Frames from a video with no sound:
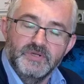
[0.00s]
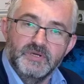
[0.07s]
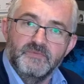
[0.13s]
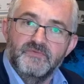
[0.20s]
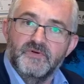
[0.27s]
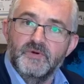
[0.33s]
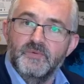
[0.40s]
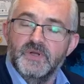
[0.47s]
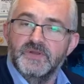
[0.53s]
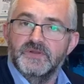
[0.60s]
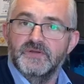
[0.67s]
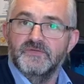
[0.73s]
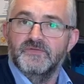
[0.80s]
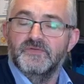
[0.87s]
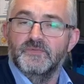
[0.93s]
them for what
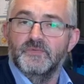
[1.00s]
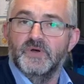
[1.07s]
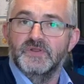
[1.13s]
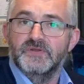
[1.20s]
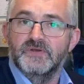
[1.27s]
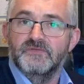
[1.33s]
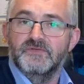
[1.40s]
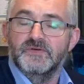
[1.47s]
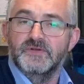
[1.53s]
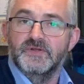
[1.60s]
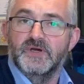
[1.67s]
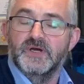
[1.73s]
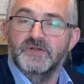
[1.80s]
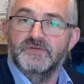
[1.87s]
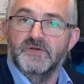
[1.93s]
they've
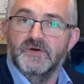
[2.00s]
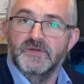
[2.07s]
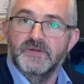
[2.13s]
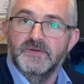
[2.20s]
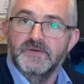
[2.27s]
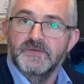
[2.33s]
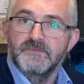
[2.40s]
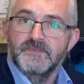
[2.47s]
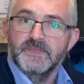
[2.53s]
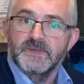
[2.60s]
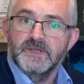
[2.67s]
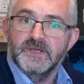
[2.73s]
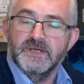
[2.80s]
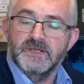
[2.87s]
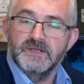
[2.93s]
done.
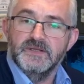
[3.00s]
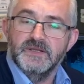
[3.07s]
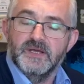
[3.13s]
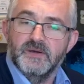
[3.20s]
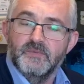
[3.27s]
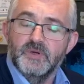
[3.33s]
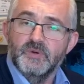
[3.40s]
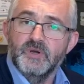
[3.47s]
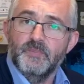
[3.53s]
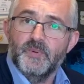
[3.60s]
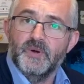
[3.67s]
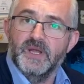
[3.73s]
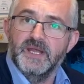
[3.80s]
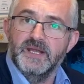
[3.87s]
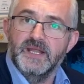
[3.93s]
And we're going to
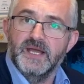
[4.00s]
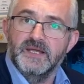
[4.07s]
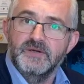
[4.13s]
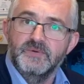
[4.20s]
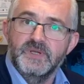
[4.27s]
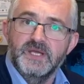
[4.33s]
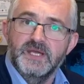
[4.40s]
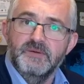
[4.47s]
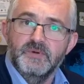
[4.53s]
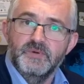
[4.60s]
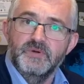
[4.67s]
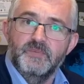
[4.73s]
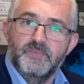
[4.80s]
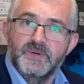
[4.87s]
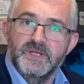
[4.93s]
pray now, okay? We're going
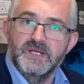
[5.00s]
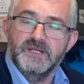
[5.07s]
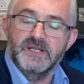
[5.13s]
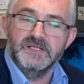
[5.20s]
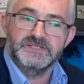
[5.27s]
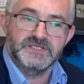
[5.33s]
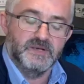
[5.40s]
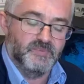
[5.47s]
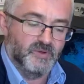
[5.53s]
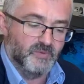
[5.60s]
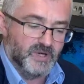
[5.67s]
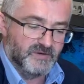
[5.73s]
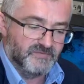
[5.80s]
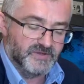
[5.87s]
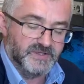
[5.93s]
to pray, and I'll stop the
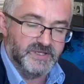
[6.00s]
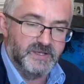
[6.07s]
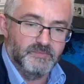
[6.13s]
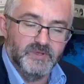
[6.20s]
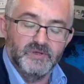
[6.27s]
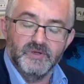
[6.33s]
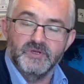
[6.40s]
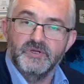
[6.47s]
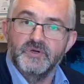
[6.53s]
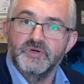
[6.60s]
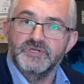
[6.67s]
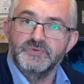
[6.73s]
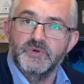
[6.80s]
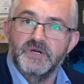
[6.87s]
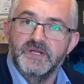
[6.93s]
waffling, and then we'll look at
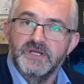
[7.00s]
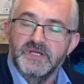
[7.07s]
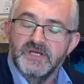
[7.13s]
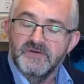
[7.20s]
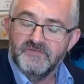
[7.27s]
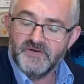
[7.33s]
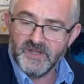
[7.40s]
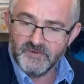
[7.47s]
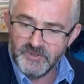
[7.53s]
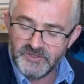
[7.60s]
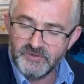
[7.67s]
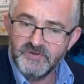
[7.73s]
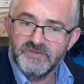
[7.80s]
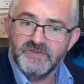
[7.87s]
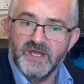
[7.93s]
God's word. Father, we
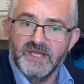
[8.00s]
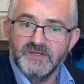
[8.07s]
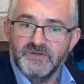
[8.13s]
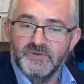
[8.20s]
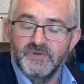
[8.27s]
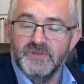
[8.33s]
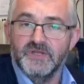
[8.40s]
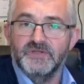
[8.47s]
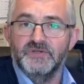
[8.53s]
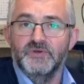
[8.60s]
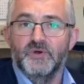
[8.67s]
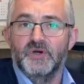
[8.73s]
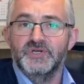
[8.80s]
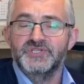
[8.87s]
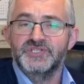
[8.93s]
do thank you that you
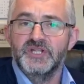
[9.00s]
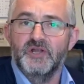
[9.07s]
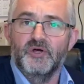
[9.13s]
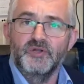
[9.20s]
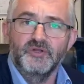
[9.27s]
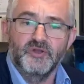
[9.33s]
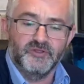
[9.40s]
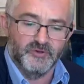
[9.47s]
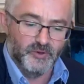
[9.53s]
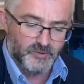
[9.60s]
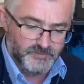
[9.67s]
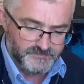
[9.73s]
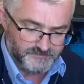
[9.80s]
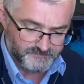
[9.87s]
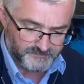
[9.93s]
are still on the throne.